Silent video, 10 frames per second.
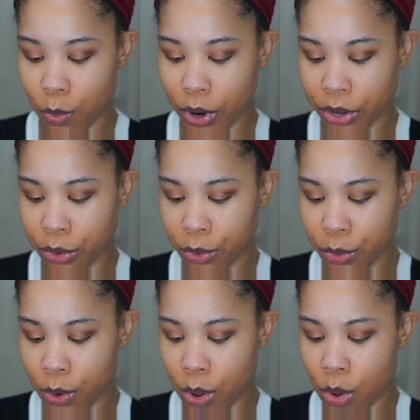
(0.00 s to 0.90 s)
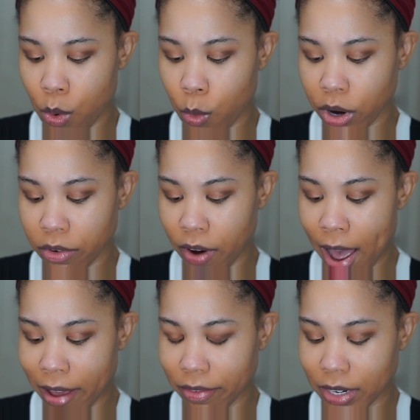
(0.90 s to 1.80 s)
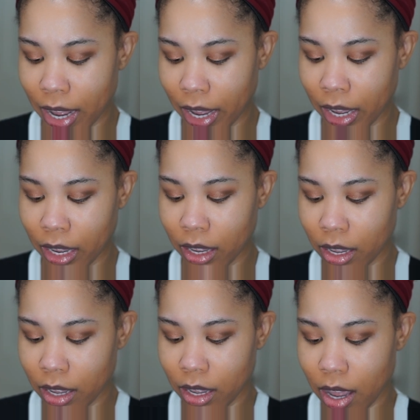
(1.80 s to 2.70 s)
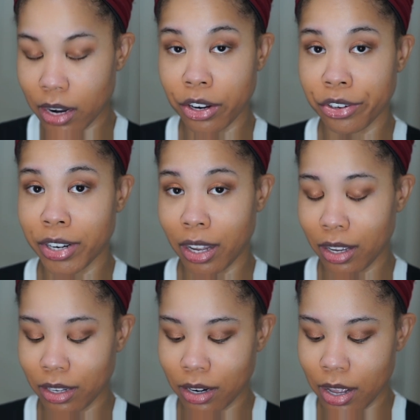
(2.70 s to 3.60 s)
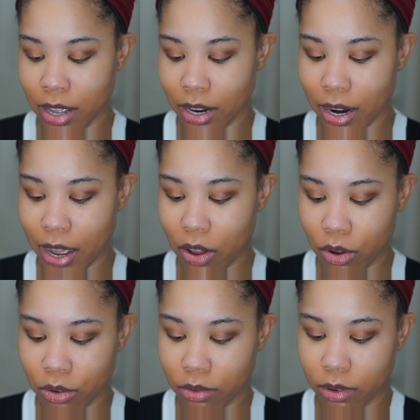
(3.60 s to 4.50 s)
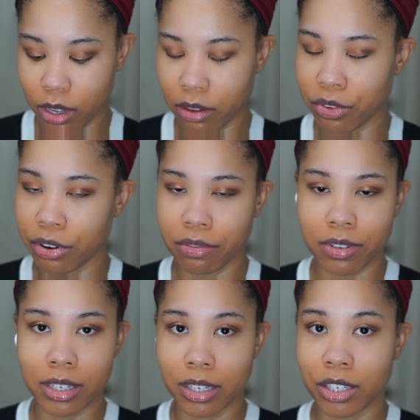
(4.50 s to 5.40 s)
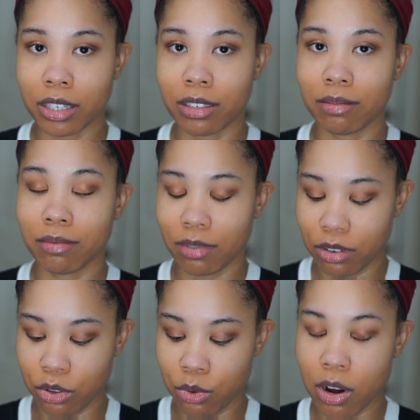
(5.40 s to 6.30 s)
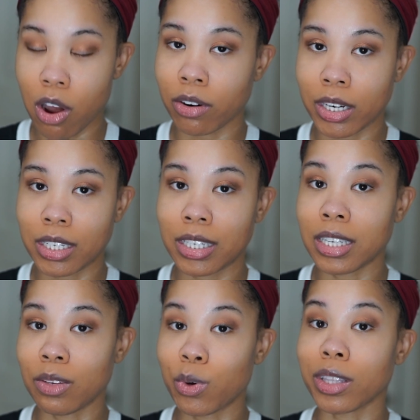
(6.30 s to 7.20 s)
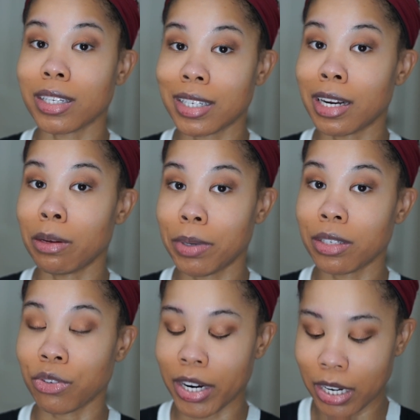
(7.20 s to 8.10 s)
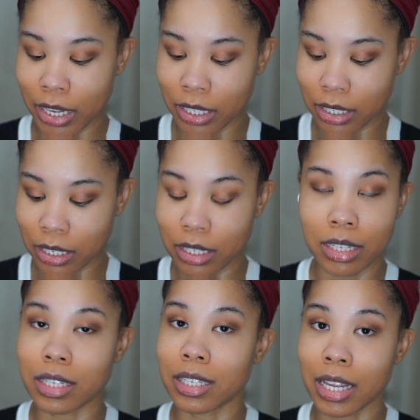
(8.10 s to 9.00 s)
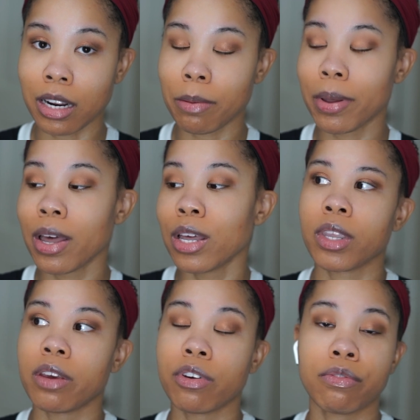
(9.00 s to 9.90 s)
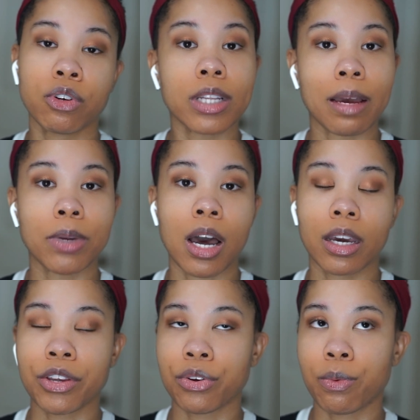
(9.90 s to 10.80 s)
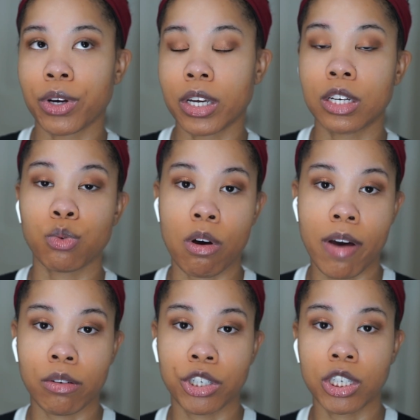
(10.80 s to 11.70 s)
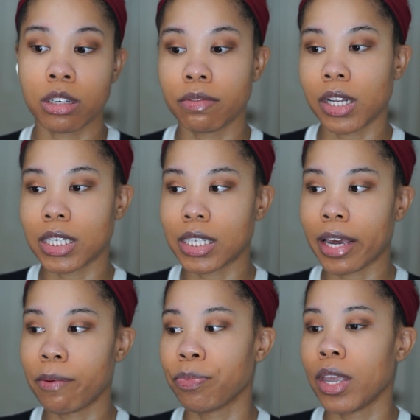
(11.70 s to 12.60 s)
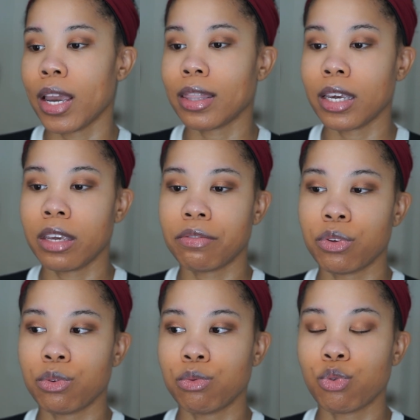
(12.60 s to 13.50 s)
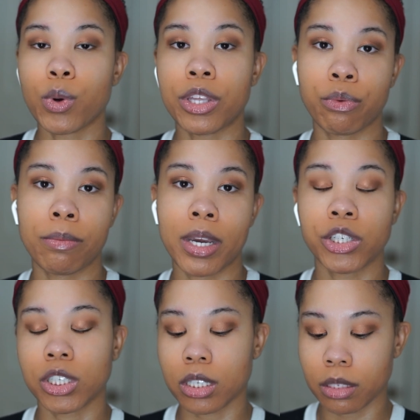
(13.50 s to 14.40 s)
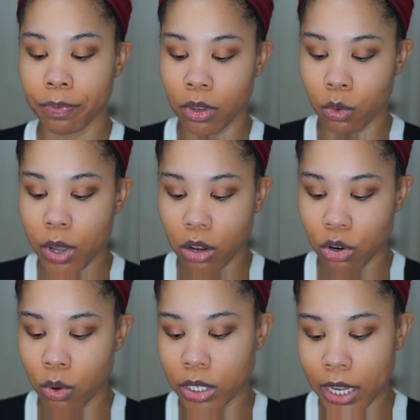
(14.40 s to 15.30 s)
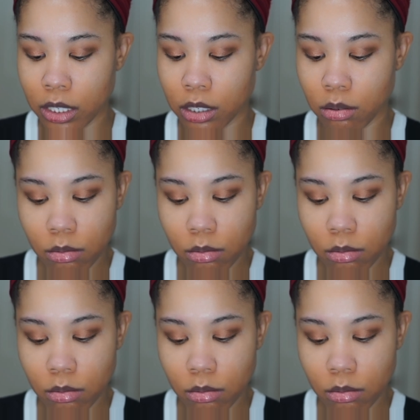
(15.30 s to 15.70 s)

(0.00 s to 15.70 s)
where you work for half a day and you're done. Now, if you're a physician, you can already see what the setup is, right? Like it's a setup. If you're a full-time doc and you're working a 12-hour shift, let's say, and they give you 23 patients, we all know it takes